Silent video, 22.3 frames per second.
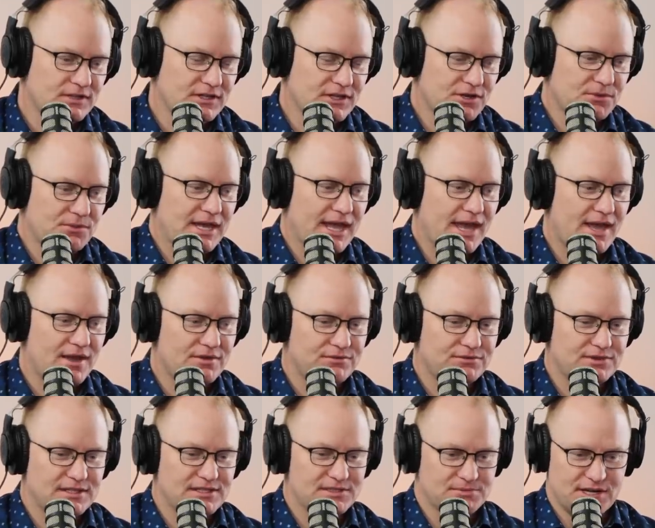you know, we
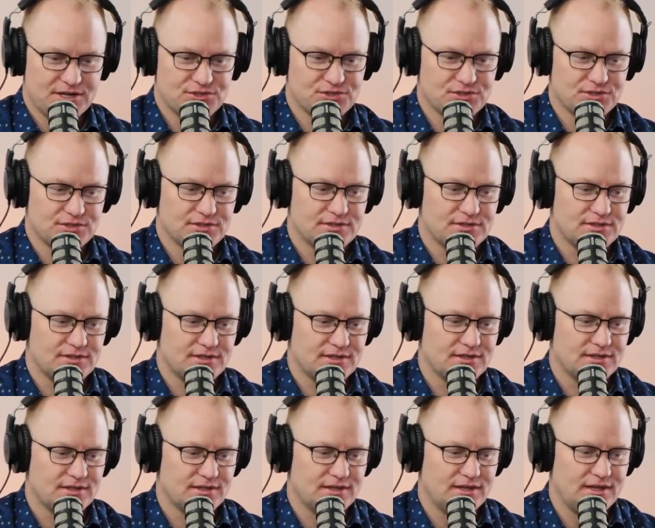have these
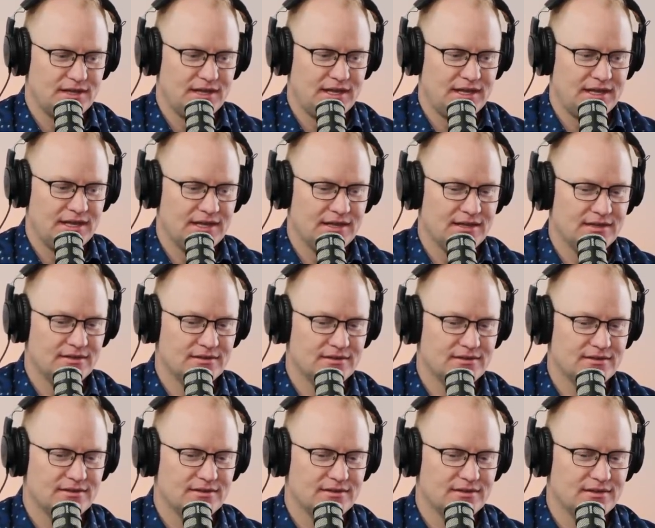measures,
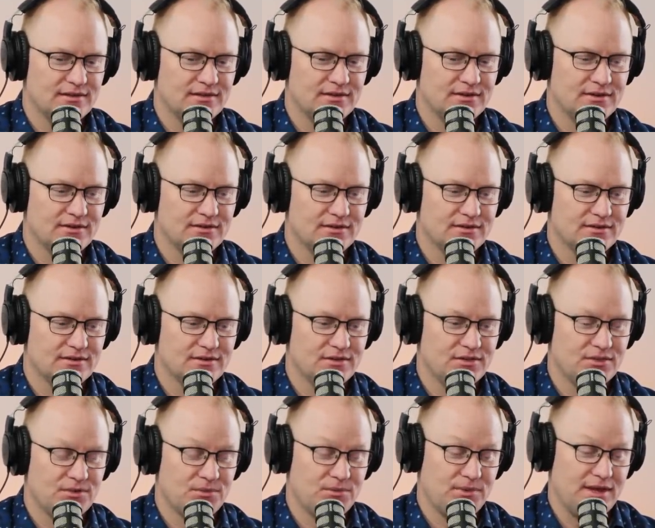and they're
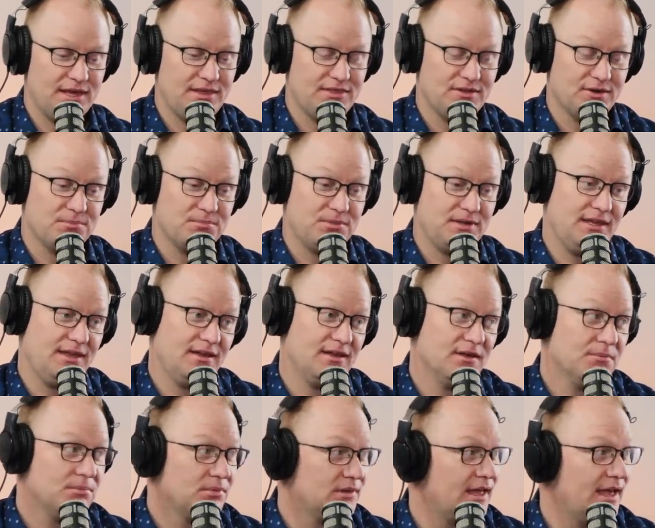the way they're
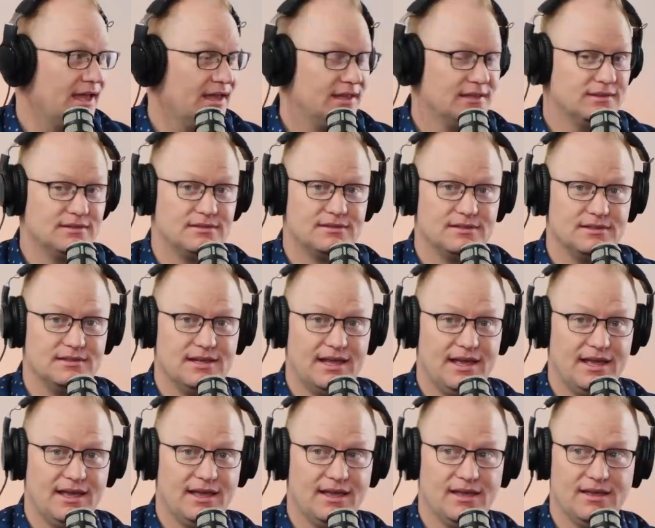being applied
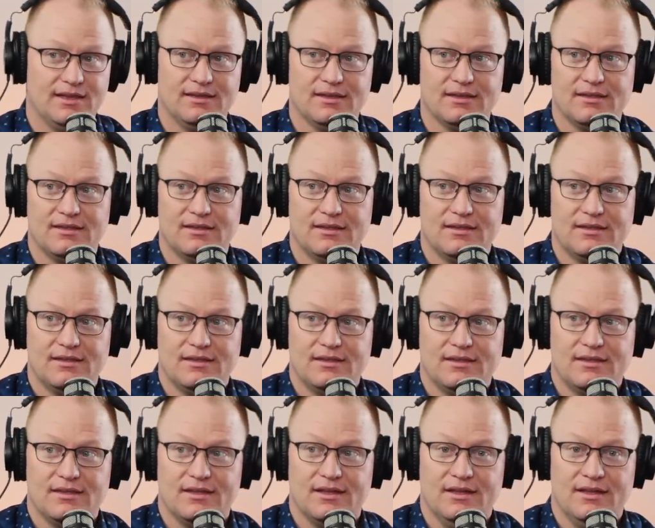today
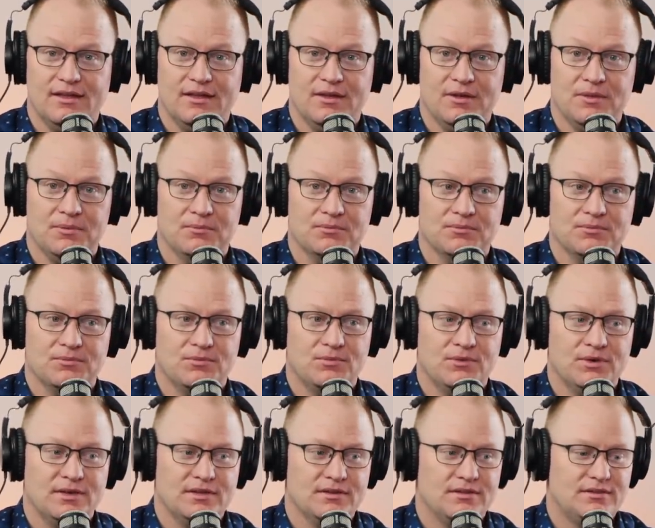um,
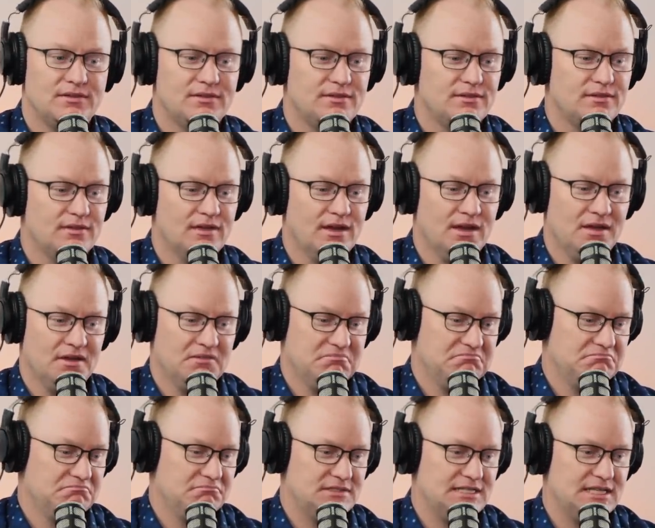with
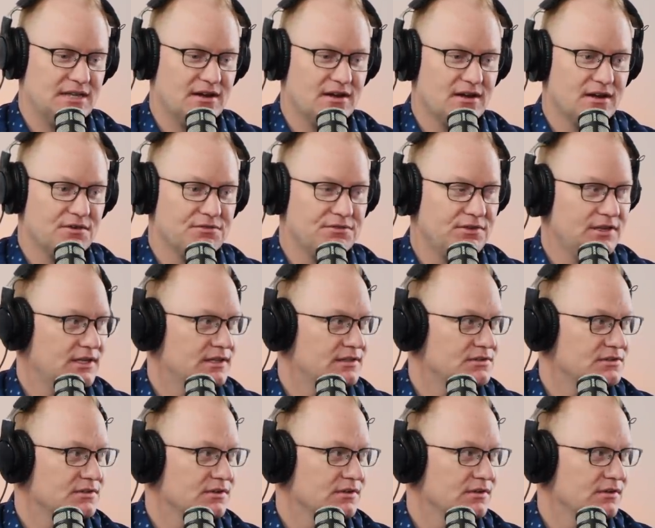uh, DIR
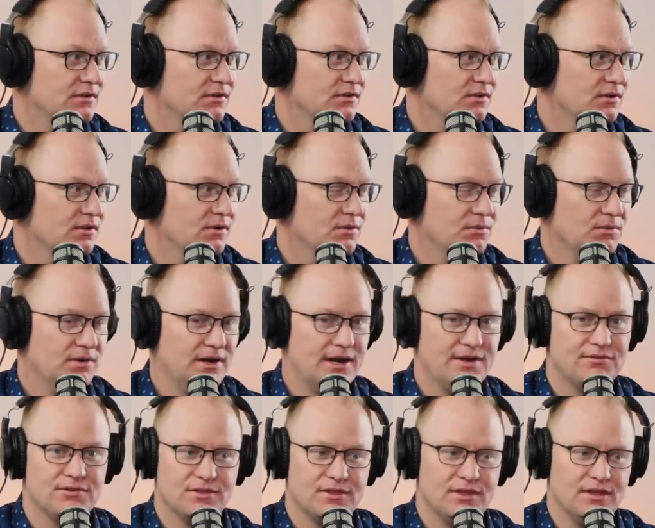fees or, or, or
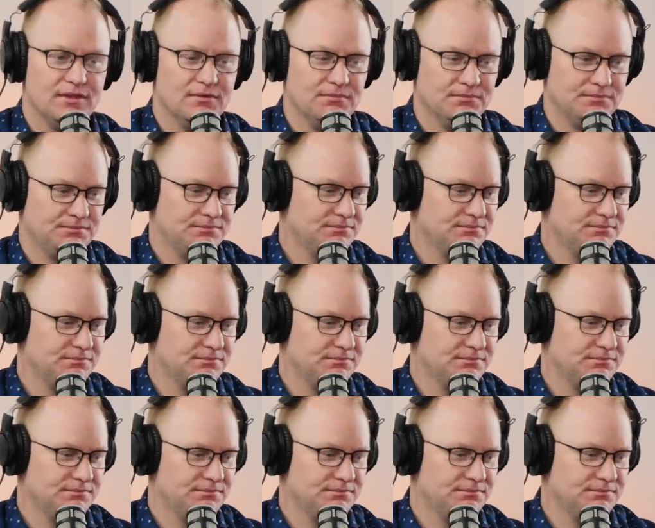whatever, that,